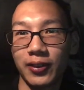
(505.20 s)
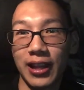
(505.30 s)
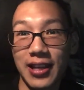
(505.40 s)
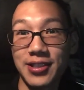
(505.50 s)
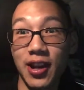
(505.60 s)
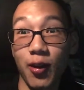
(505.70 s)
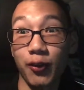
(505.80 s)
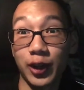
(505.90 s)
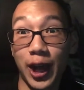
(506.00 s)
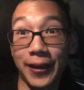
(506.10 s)
Day is not
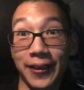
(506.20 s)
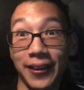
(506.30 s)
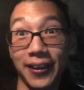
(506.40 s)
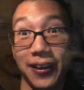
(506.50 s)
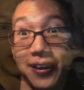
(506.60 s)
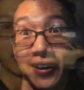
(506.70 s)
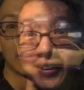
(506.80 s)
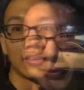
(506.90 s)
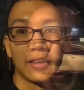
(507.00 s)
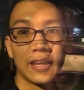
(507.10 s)
over yet.
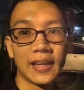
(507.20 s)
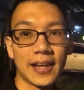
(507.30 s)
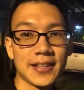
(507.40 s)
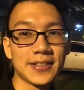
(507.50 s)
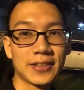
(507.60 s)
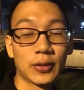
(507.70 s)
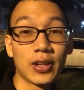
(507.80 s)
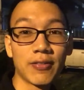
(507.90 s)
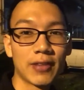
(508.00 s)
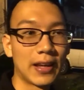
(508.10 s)
Hey guys, good
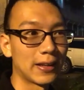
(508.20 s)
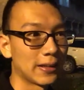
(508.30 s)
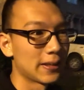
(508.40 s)
evening.